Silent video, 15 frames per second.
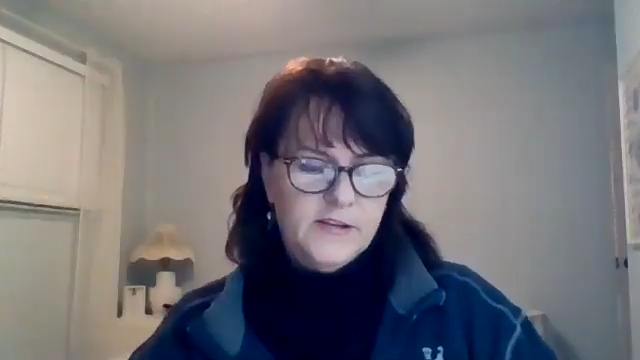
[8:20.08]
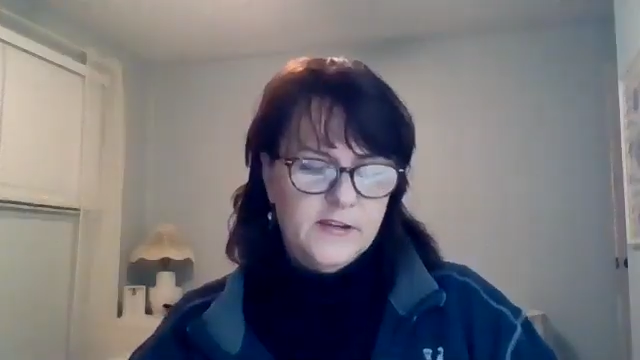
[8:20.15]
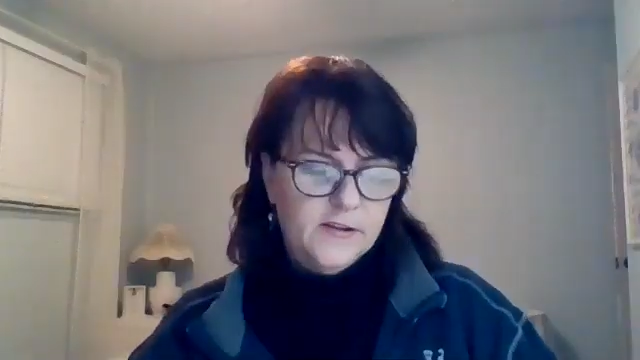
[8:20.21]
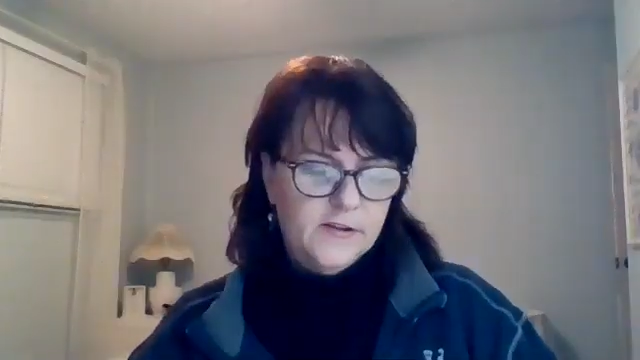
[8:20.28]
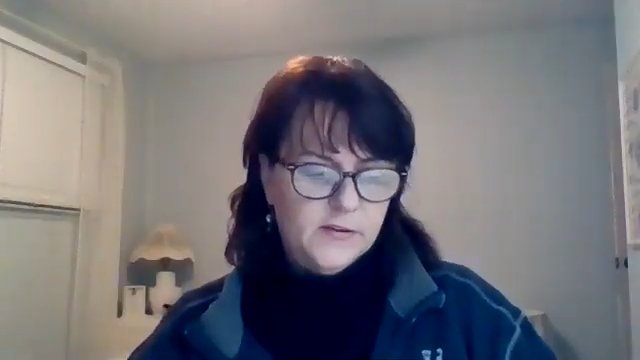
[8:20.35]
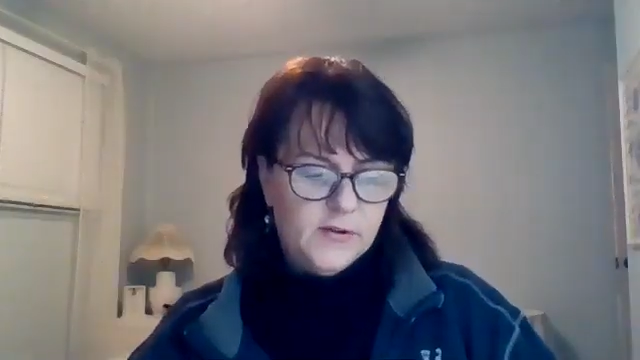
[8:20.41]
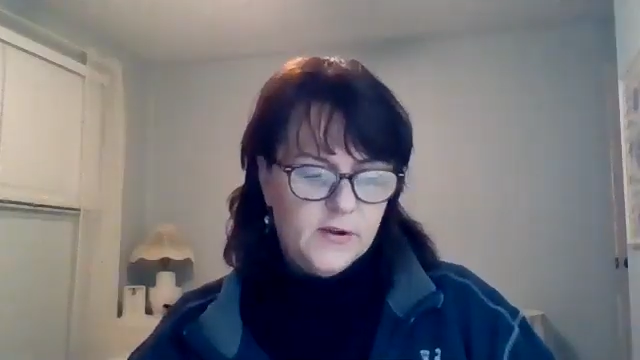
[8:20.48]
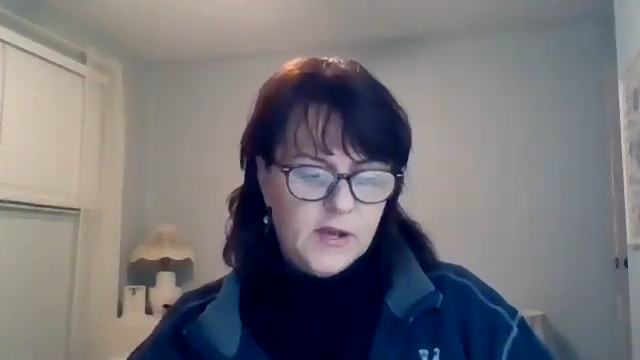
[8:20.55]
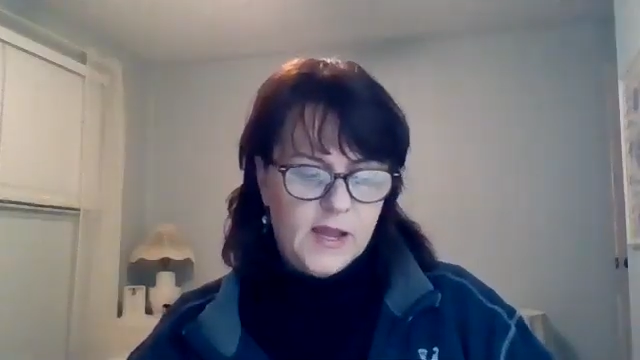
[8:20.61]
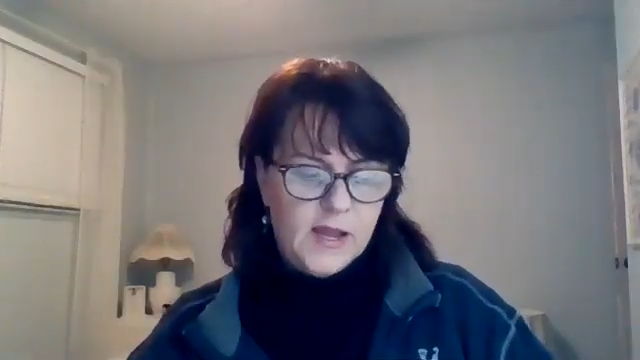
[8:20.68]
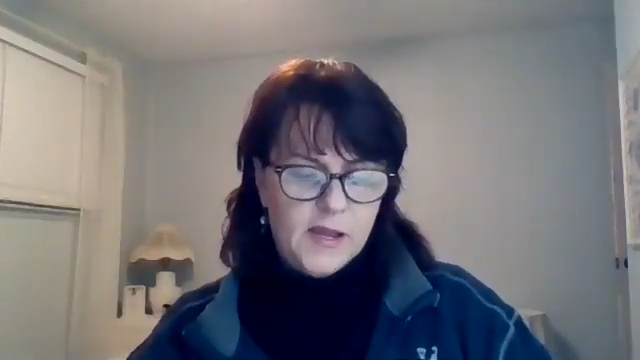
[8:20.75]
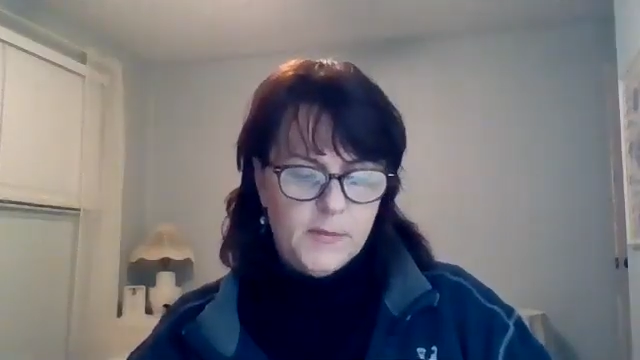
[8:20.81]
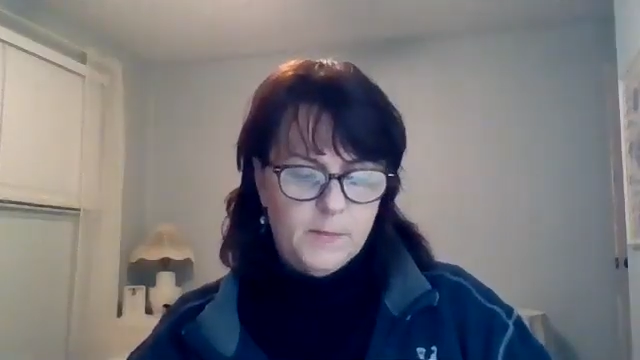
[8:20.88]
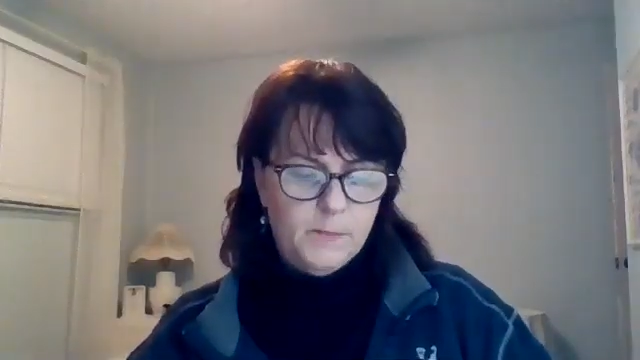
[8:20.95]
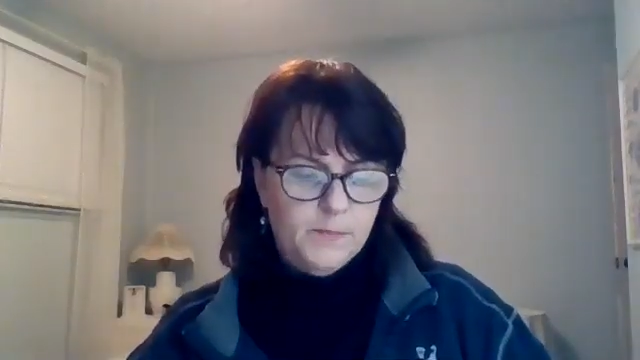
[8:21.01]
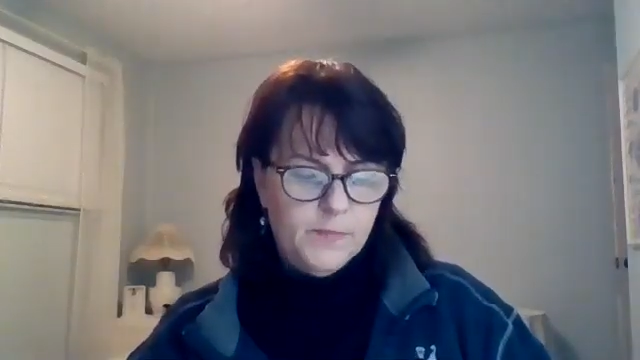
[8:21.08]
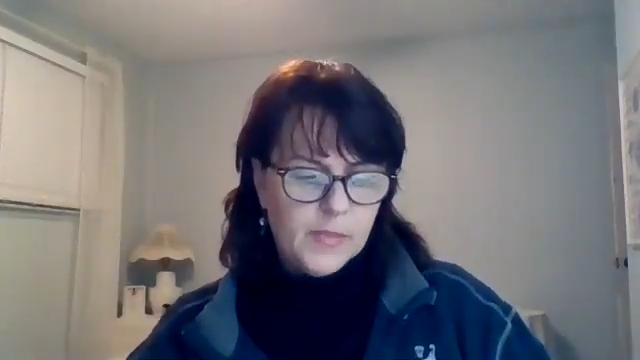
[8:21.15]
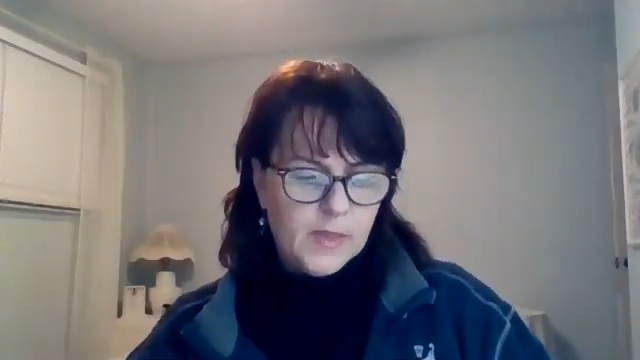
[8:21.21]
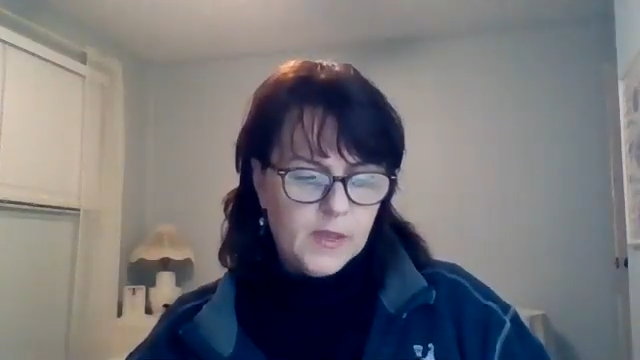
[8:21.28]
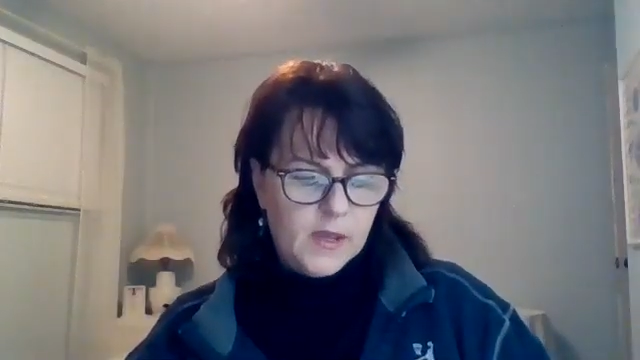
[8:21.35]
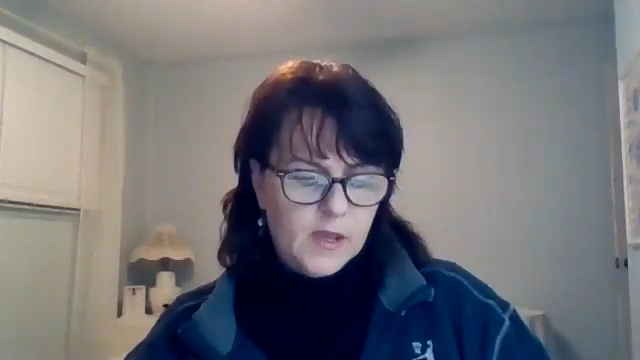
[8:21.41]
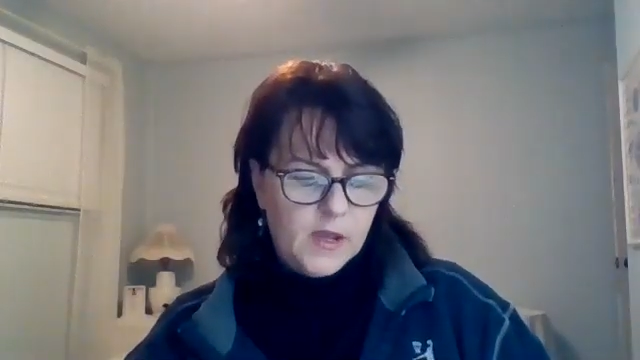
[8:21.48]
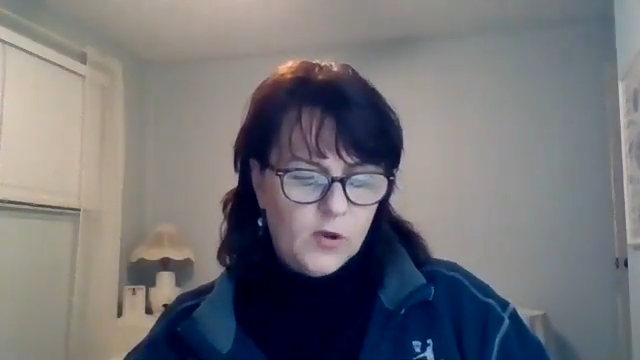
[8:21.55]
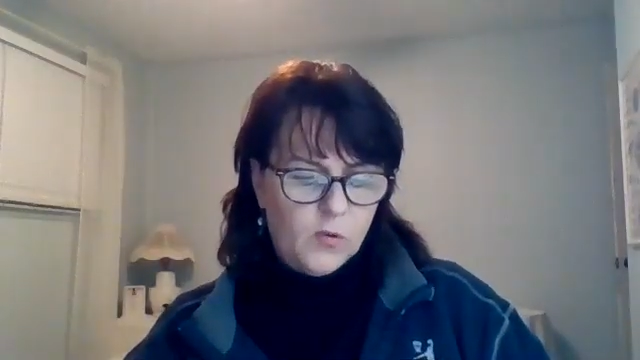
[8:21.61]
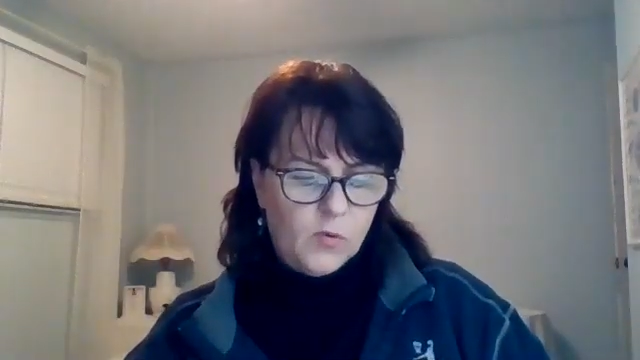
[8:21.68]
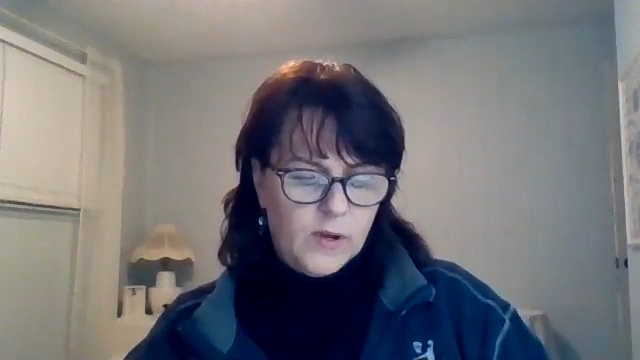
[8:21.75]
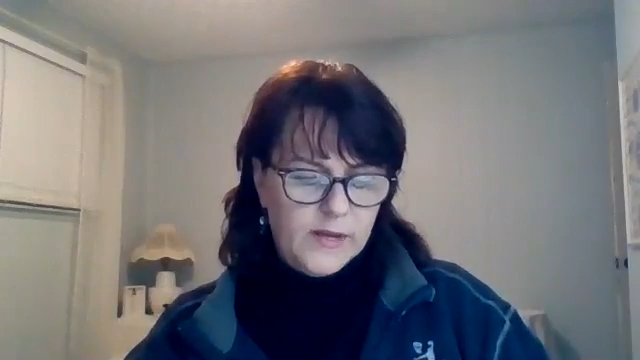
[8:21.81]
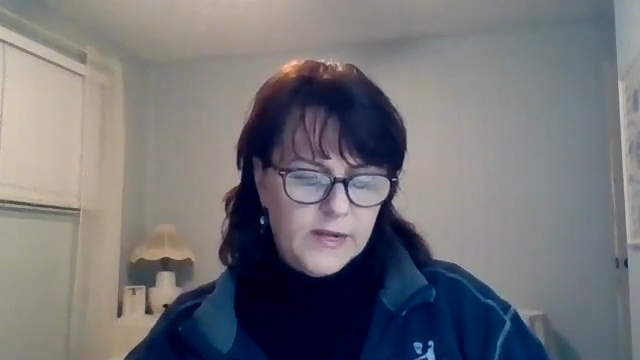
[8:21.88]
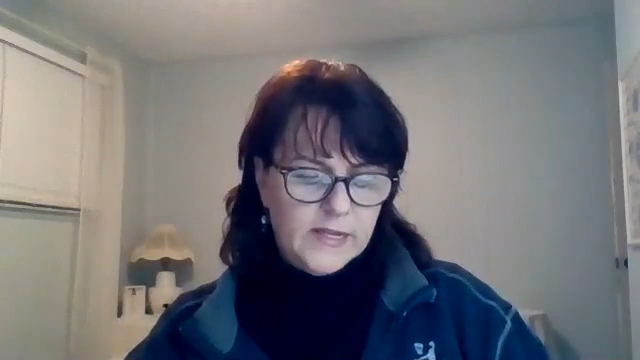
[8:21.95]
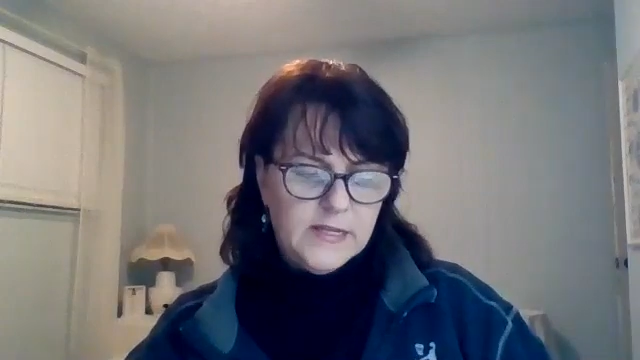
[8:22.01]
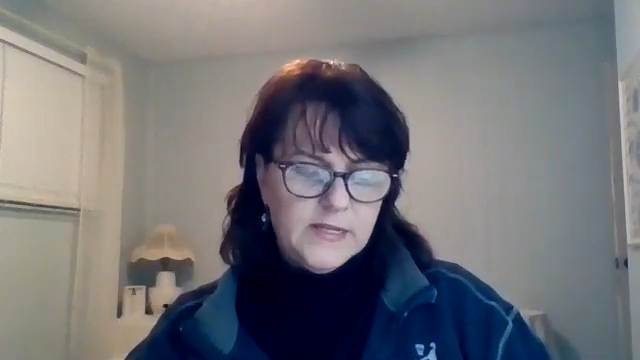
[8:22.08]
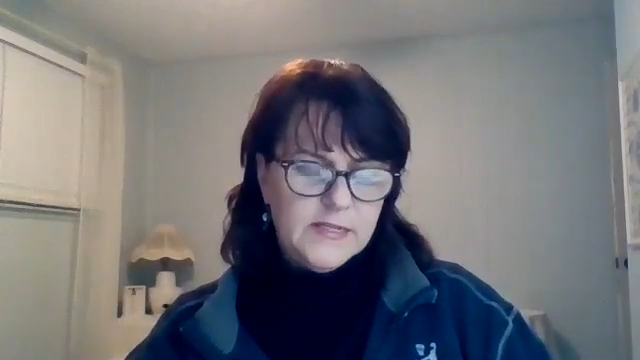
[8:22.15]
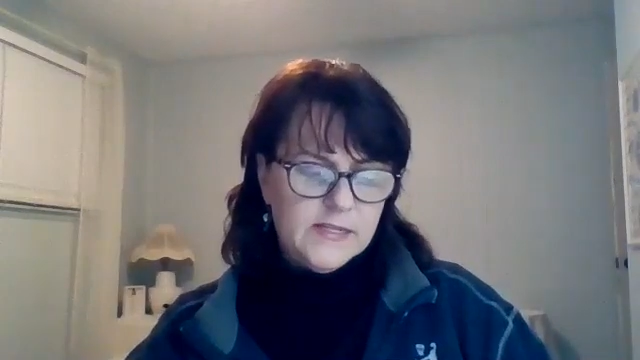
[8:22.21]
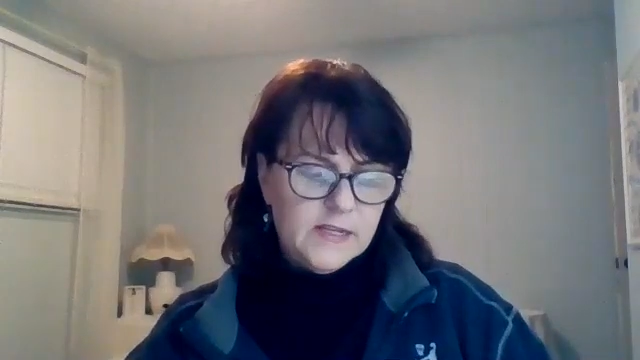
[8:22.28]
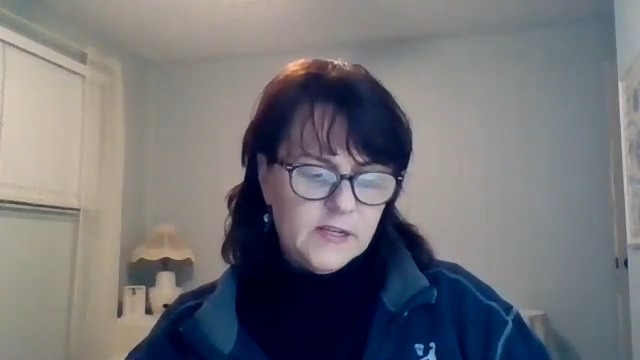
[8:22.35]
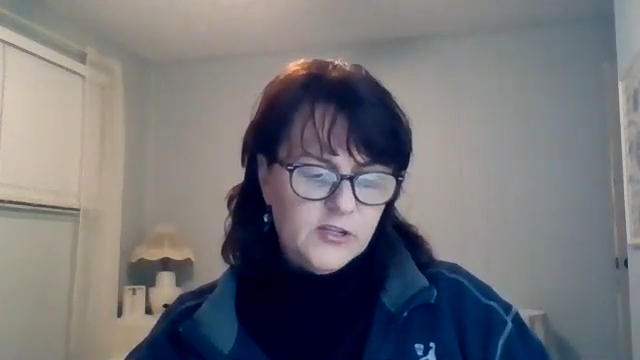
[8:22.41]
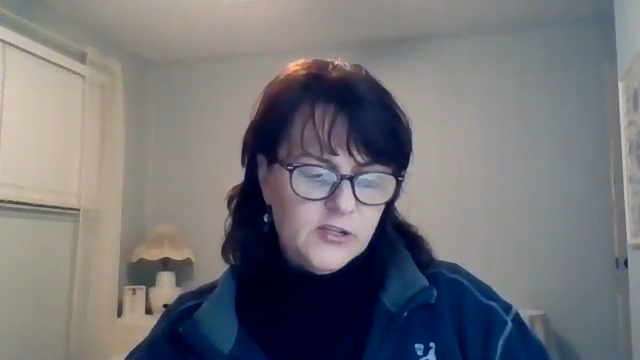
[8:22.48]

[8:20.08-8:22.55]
I do. One is,